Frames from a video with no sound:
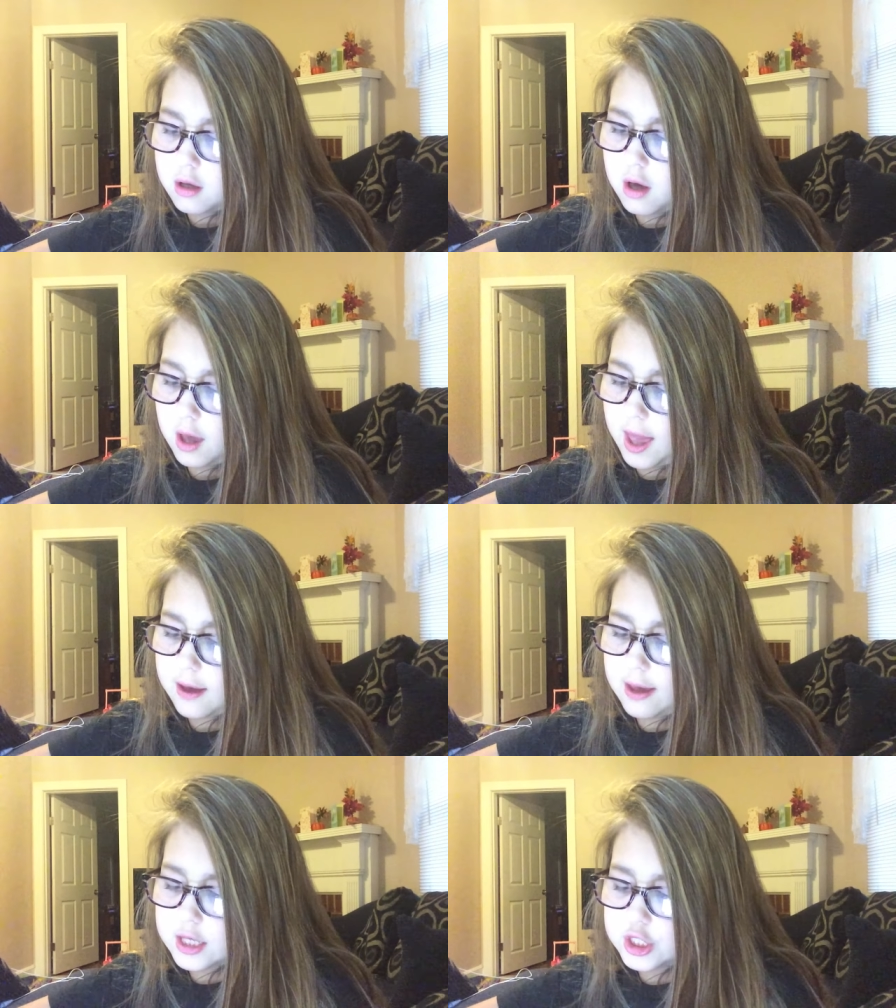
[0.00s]

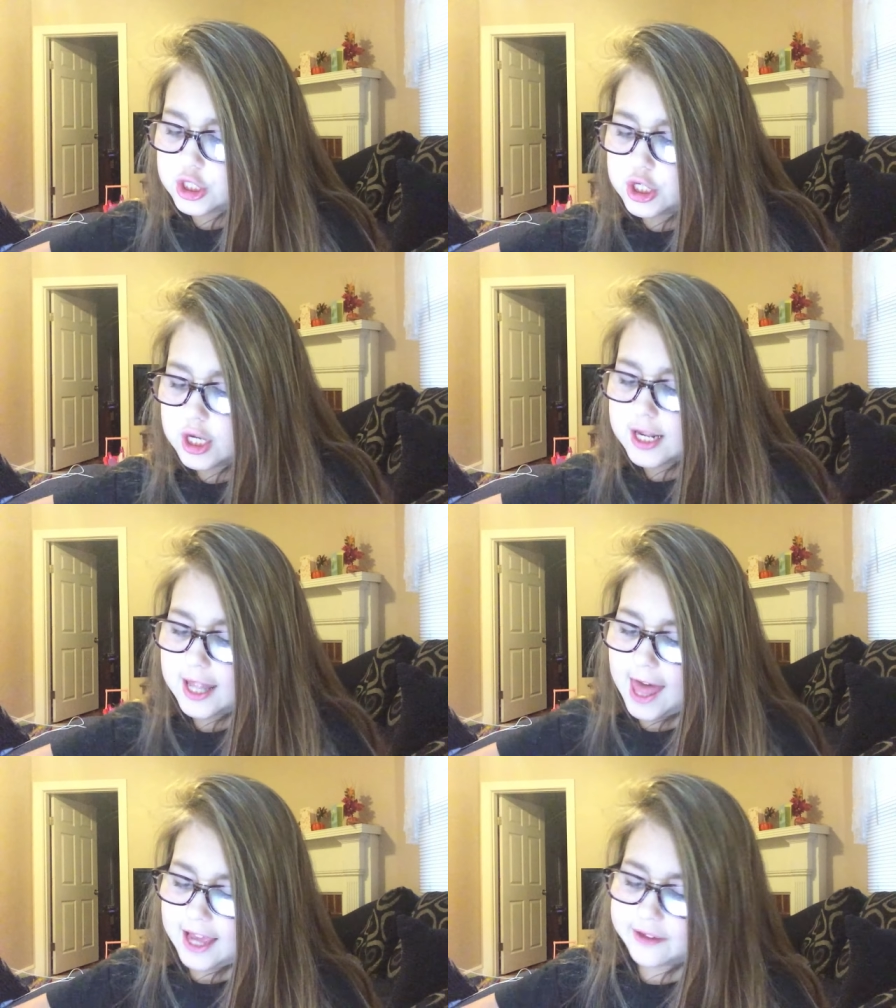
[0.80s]
Okay, should,
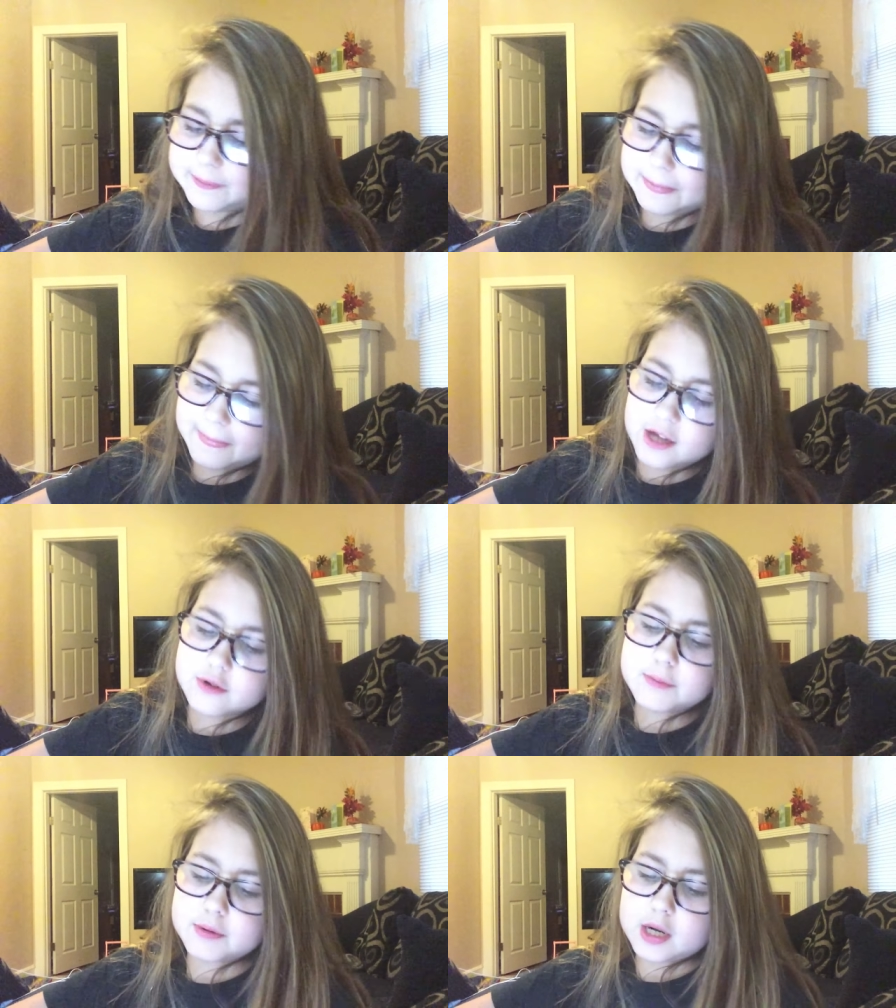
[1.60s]
like, I
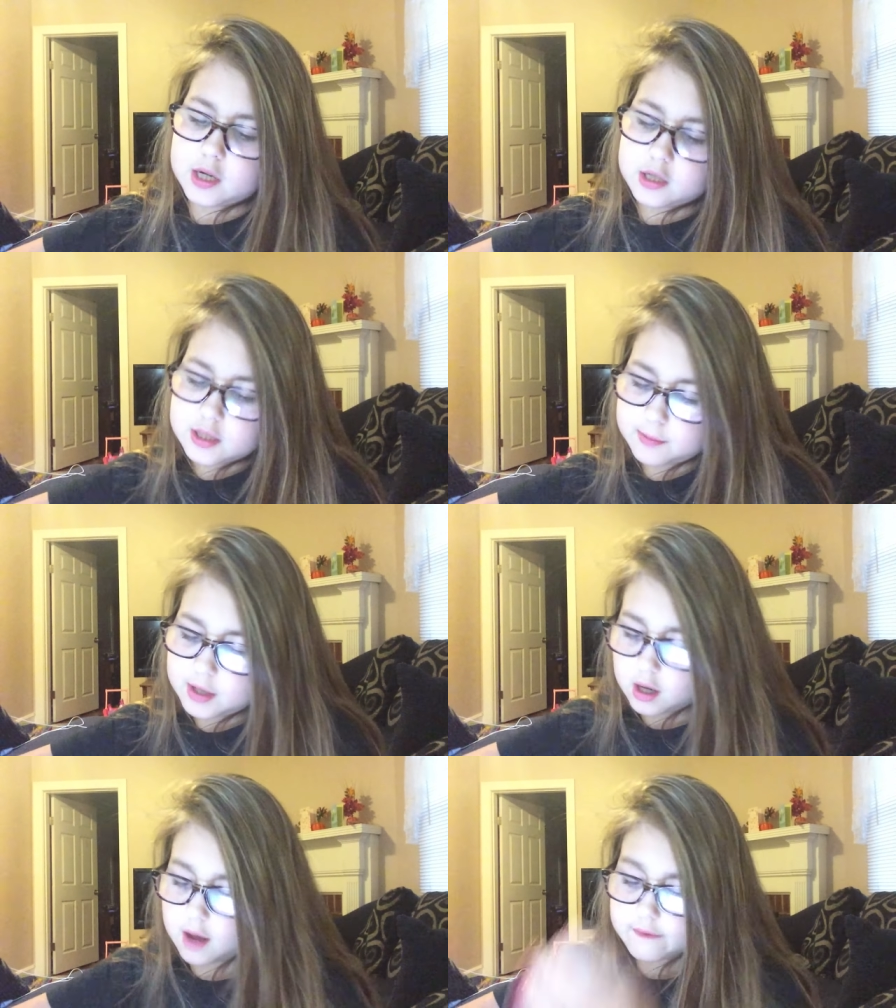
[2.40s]
do a prank on
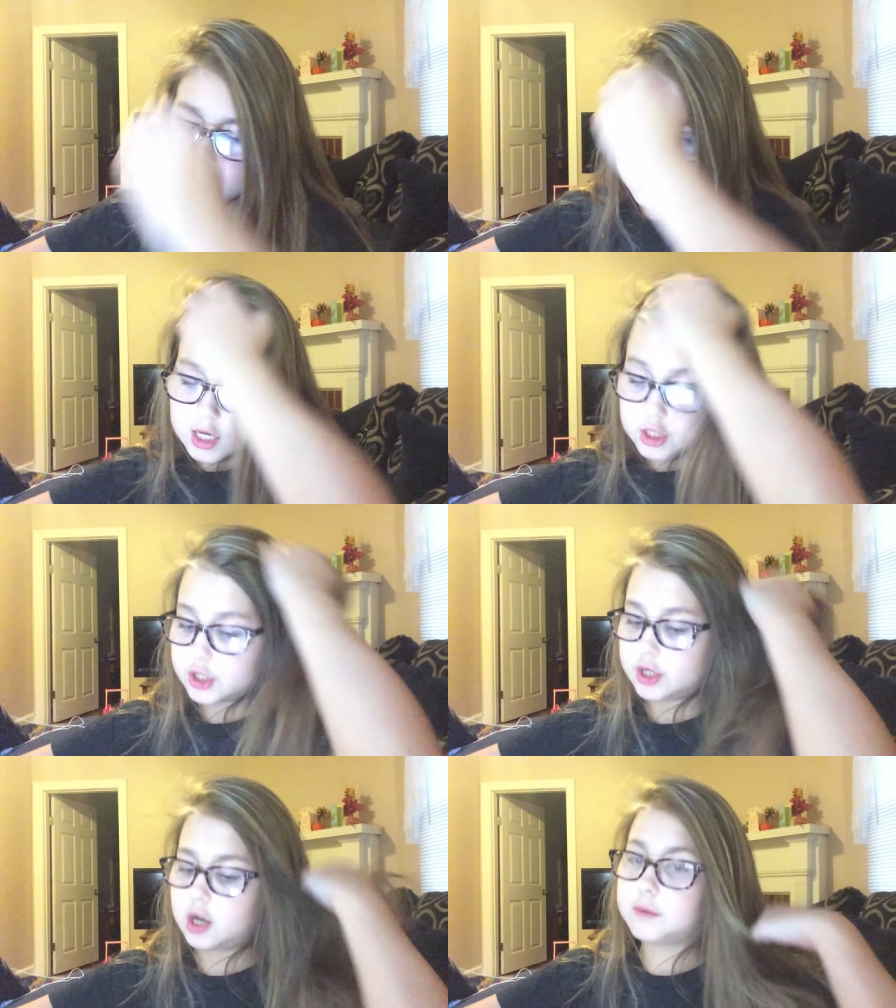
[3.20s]
somebody. I feel like I
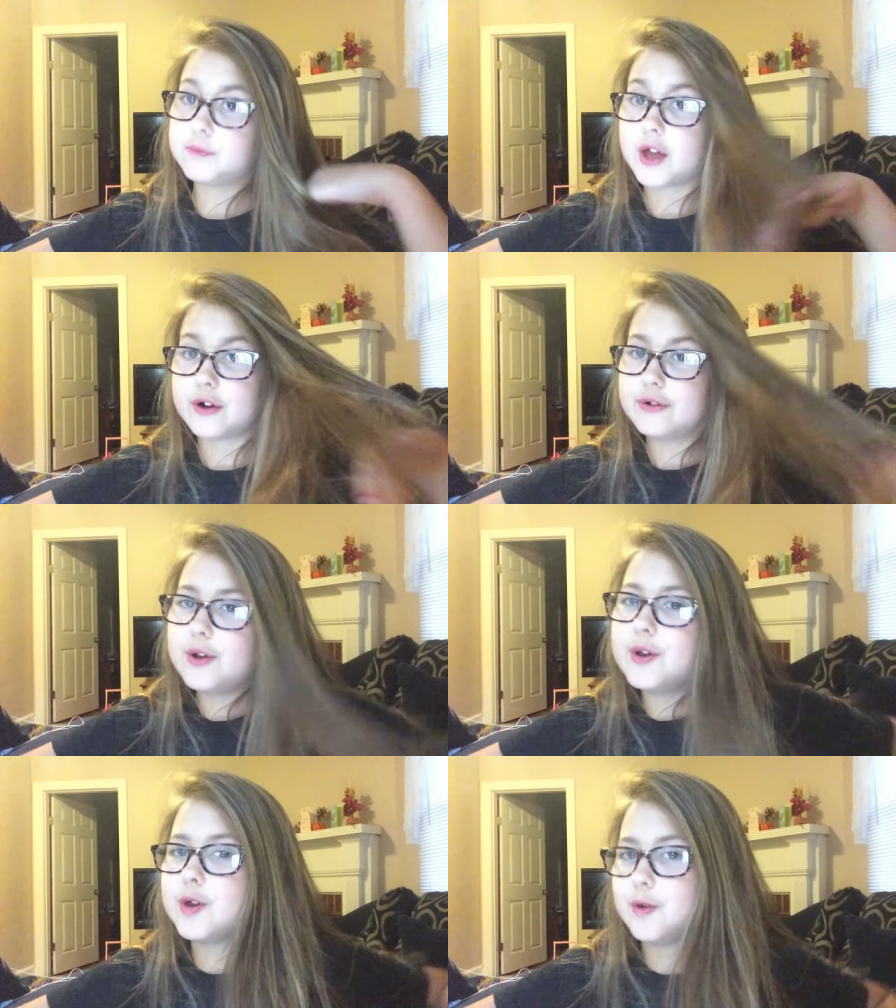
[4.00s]
should. I don't
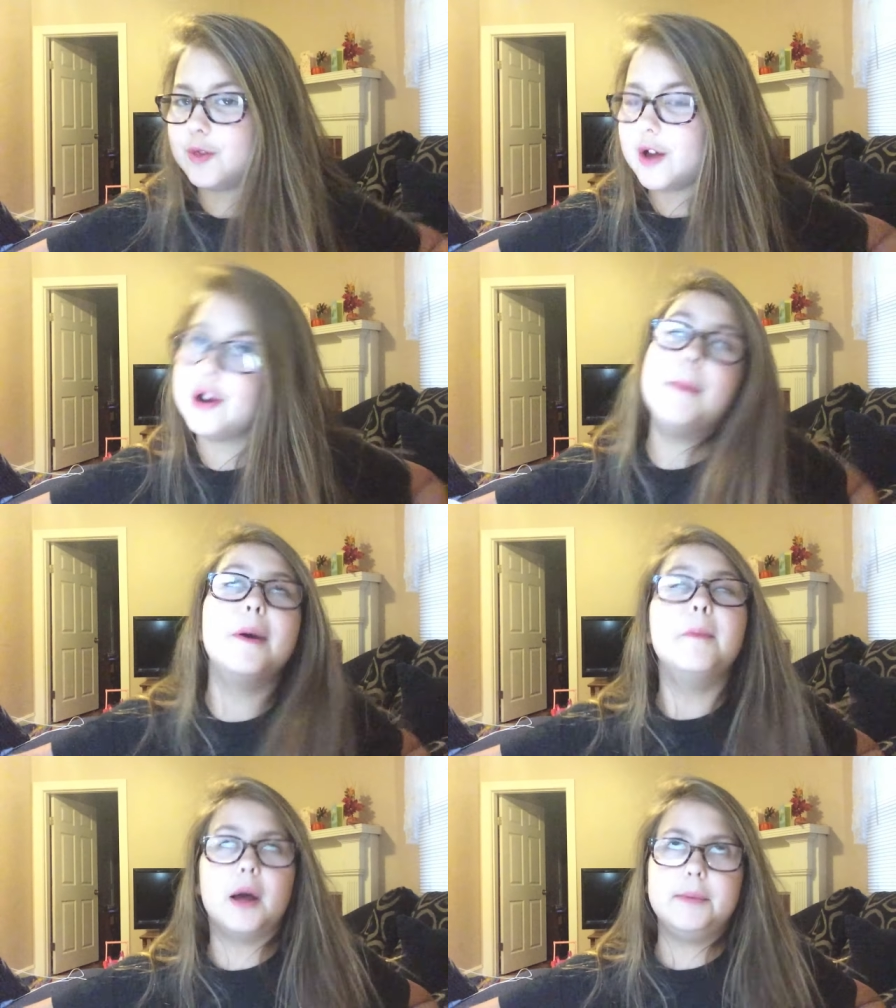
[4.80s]
know who, though. Not
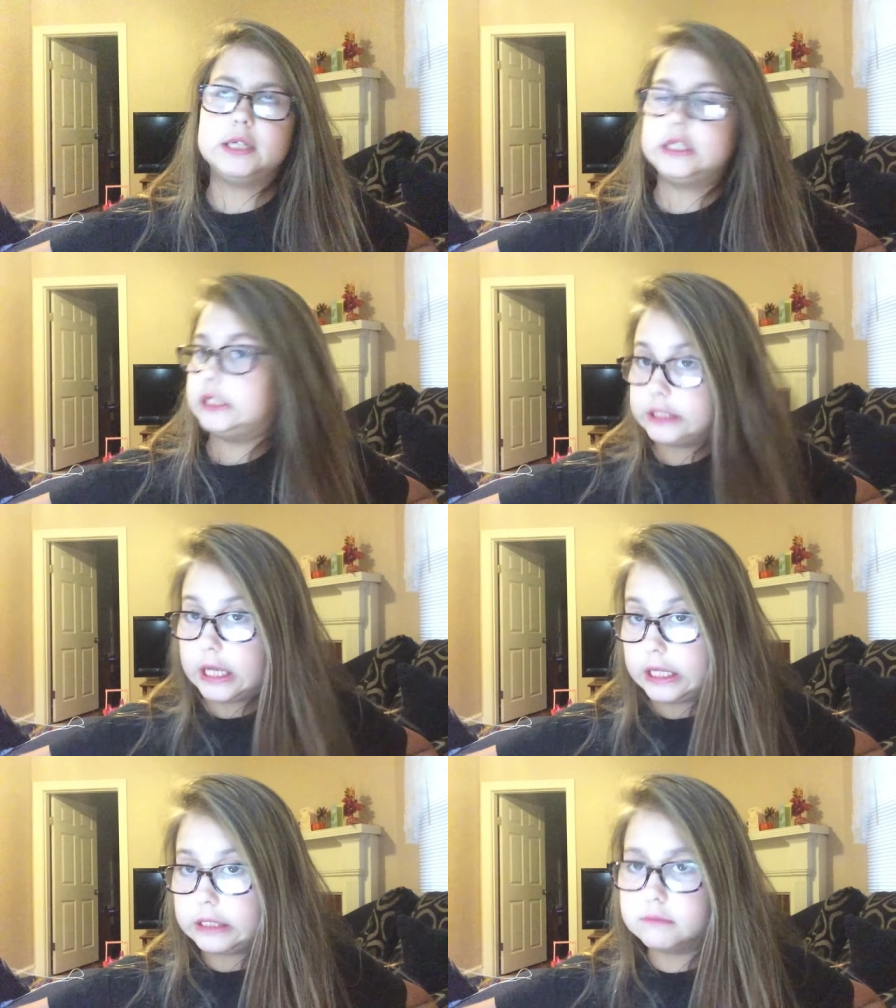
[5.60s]
my mom, because she's
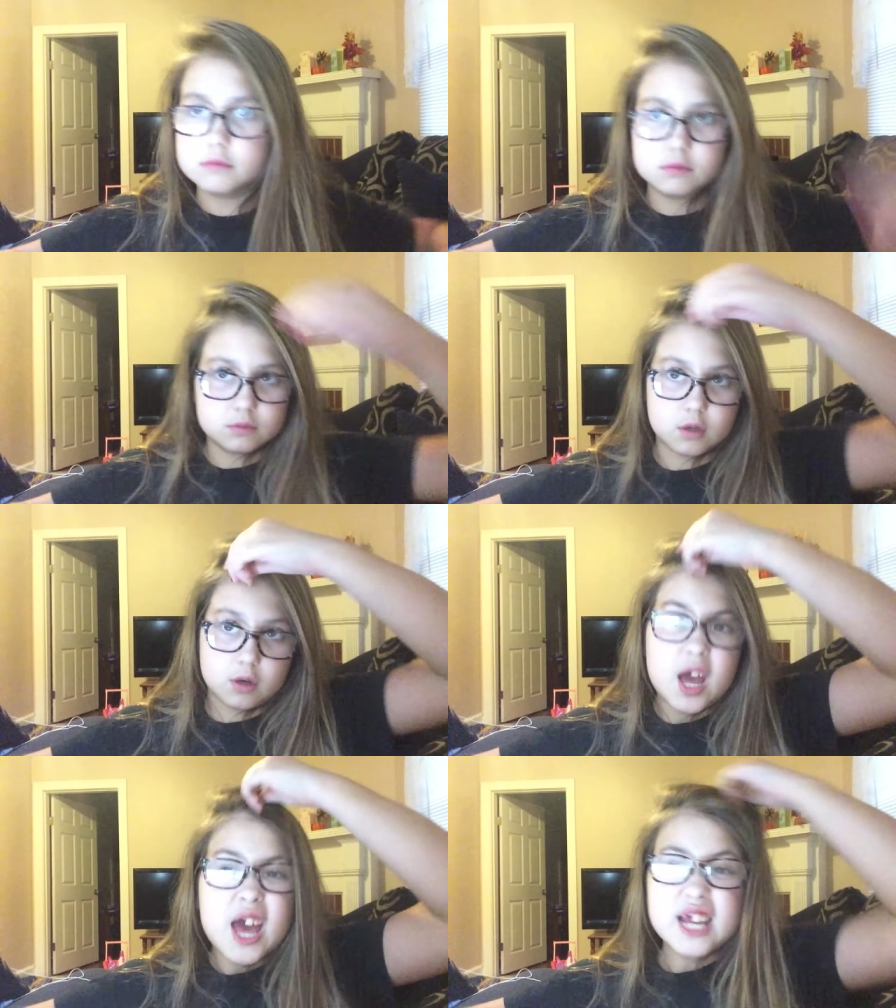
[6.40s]
at,
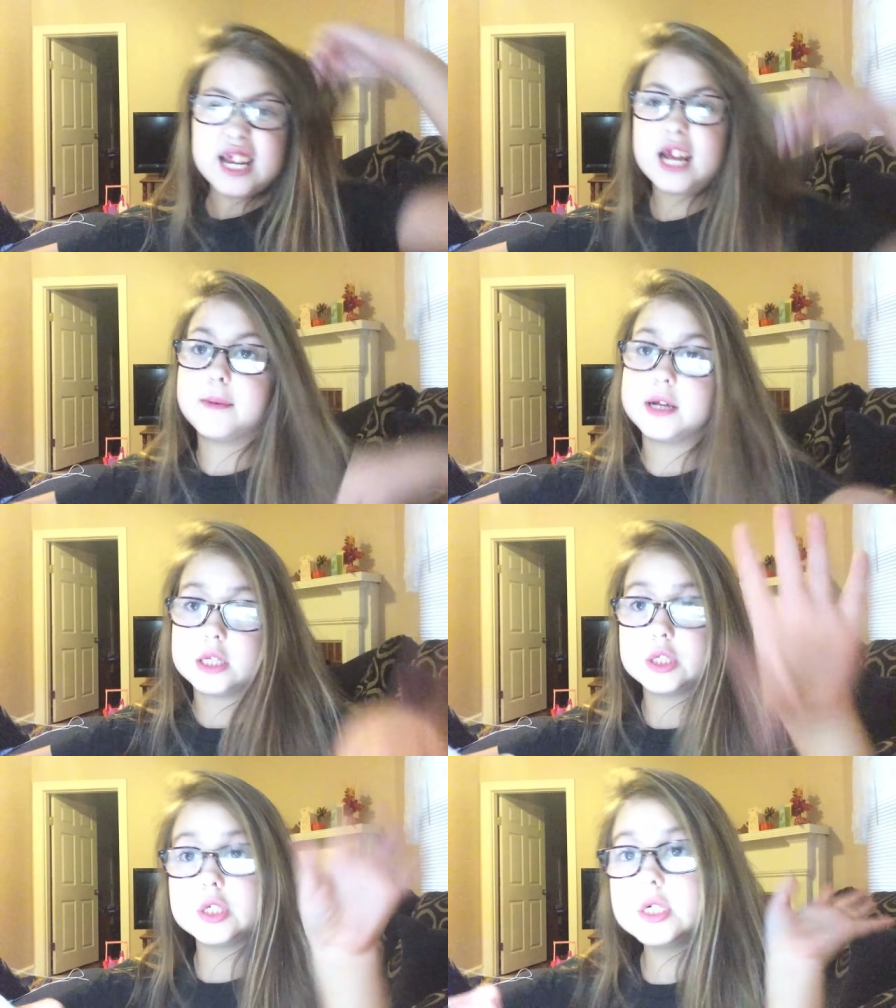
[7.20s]
well, taking my
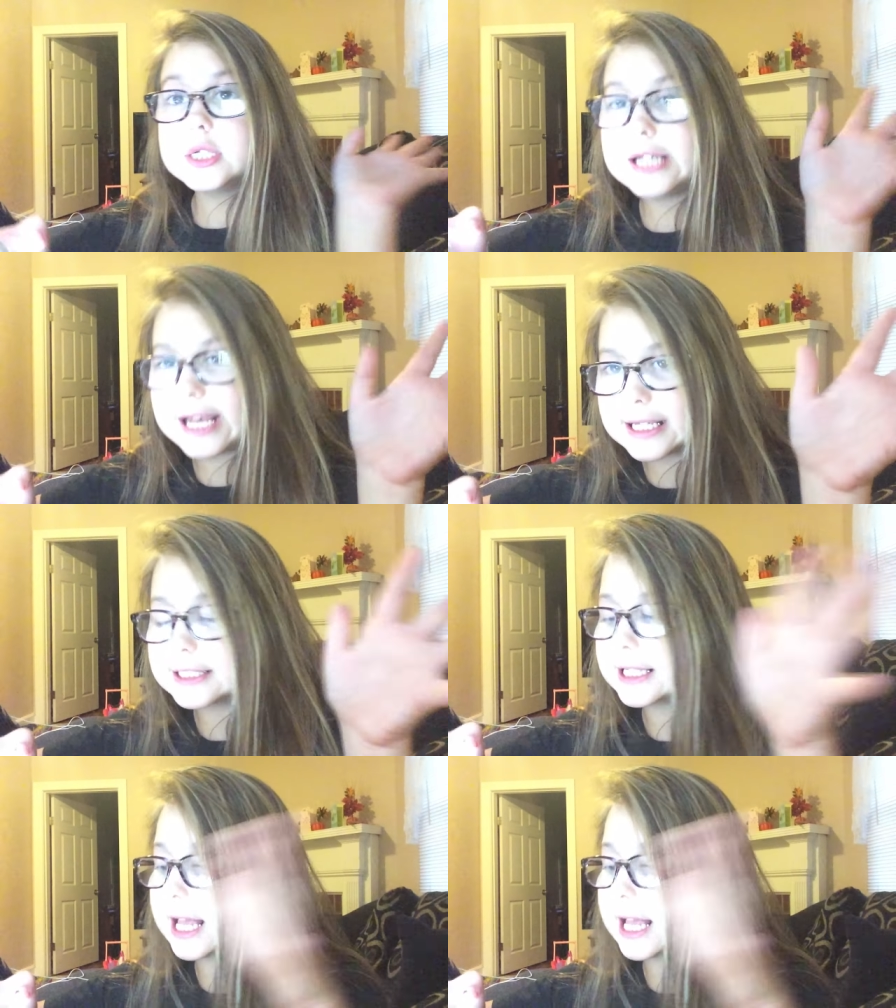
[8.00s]
sister to dance